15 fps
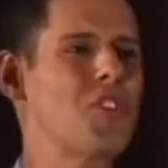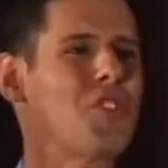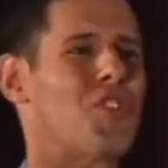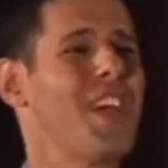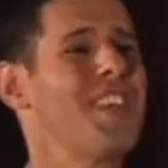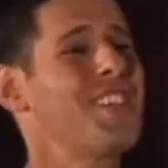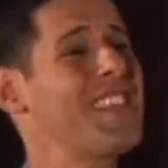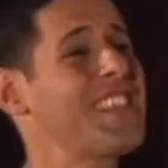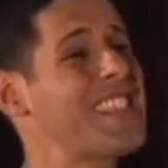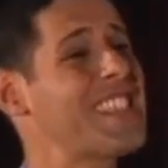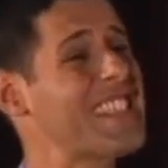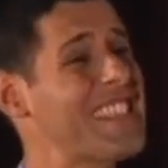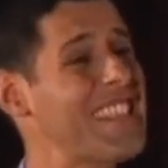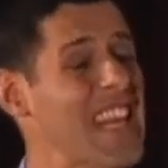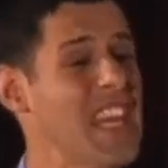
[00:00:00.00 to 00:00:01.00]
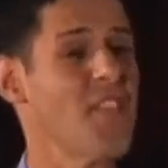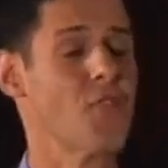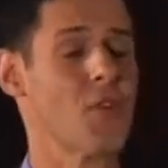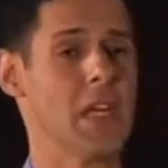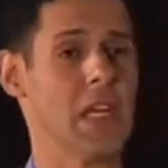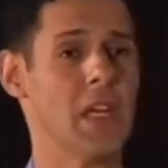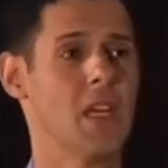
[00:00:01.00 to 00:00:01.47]
suggests that
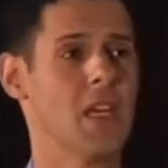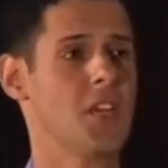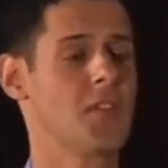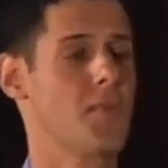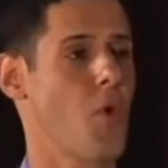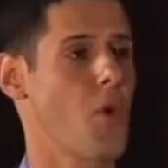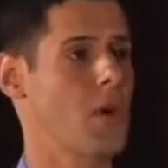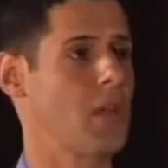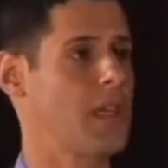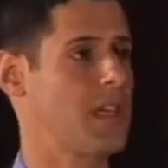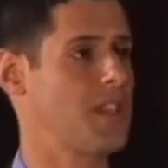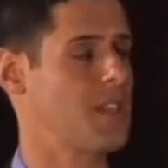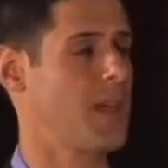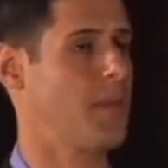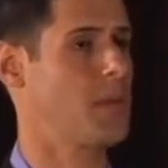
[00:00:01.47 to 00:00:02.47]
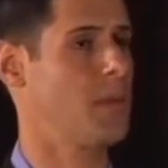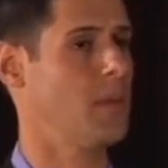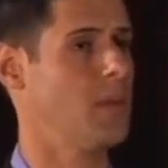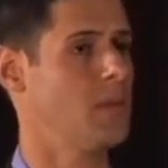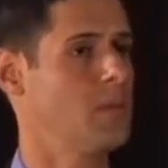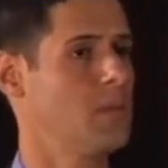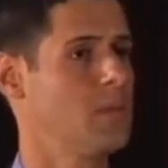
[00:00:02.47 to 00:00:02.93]
slavery is morally
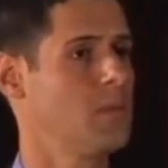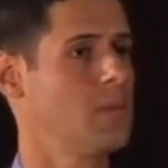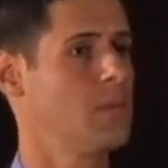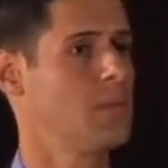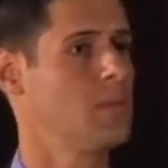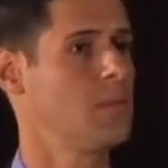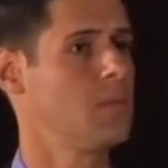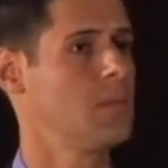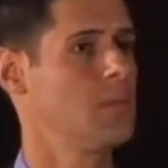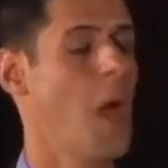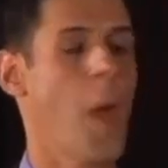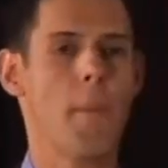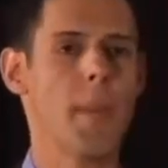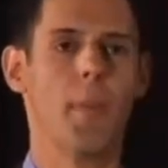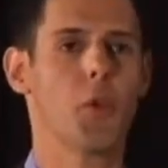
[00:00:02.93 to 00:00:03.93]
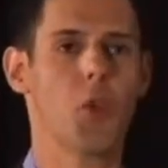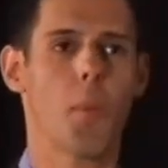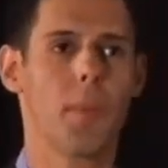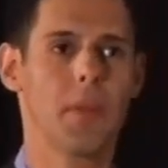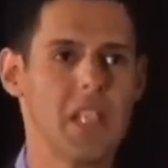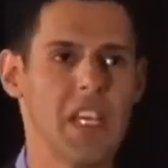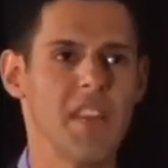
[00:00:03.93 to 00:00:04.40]
acceptable. People
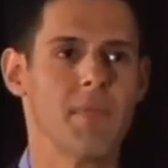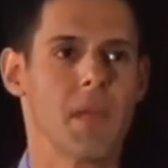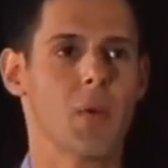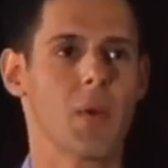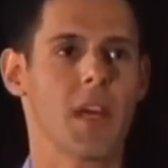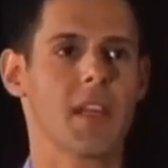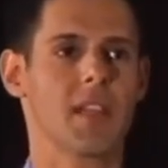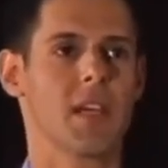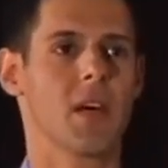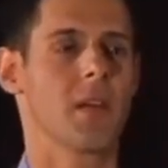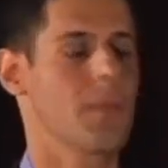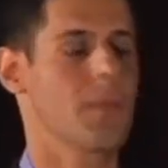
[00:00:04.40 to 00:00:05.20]
don't believe me when I tell